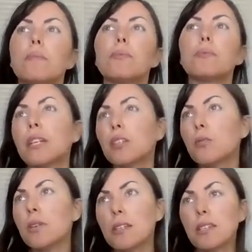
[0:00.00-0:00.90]
bring new
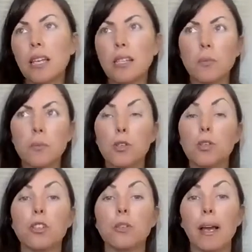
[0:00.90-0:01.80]
insights and
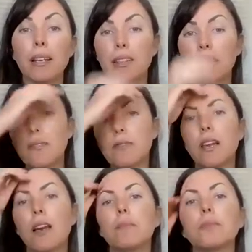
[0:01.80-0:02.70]
perspectives,
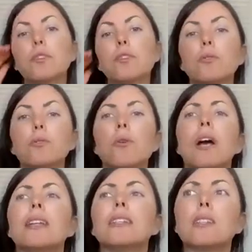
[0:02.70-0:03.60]

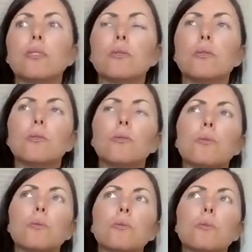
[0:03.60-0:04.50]
to
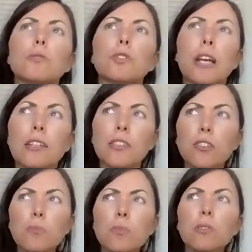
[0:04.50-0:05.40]

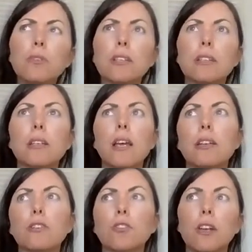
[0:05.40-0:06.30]
transmute
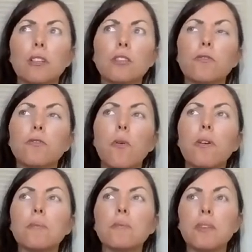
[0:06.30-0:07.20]
and
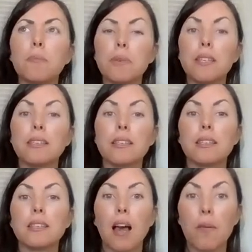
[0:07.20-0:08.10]
transform some
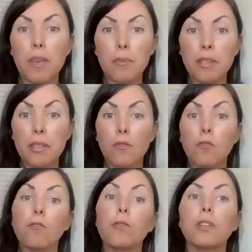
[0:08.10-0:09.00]
pieces that maybe didn't
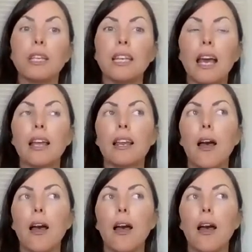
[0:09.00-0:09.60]
fully get